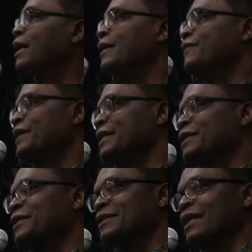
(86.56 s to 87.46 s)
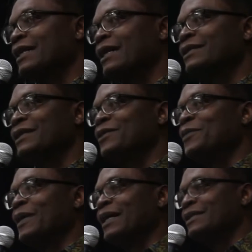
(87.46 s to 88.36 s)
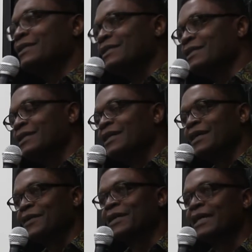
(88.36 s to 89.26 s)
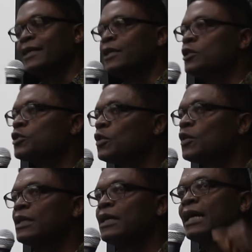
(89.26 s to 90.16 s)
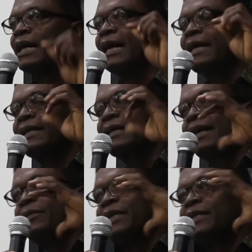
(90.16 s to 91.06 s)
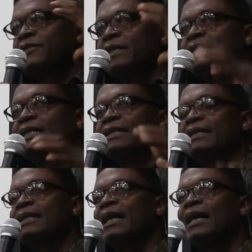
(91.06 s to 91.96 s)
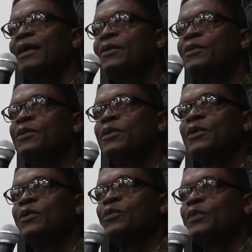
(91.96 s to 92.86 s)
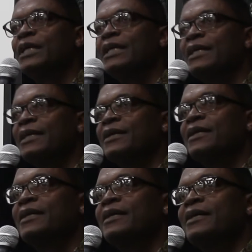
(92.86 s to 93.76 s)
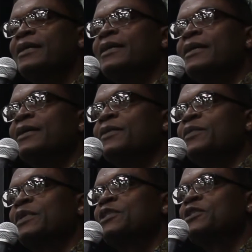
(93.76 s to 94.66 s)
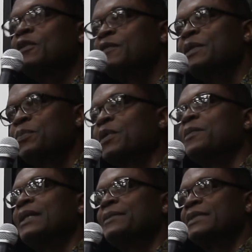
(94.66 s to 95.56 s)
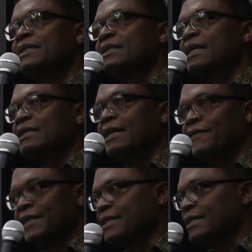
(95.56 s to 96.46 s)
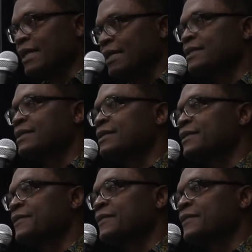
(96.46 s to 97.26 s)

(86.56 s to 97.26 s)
Ah, very good. I like the no part. Okay, so I am interested in how we would solve the problems that are facing us.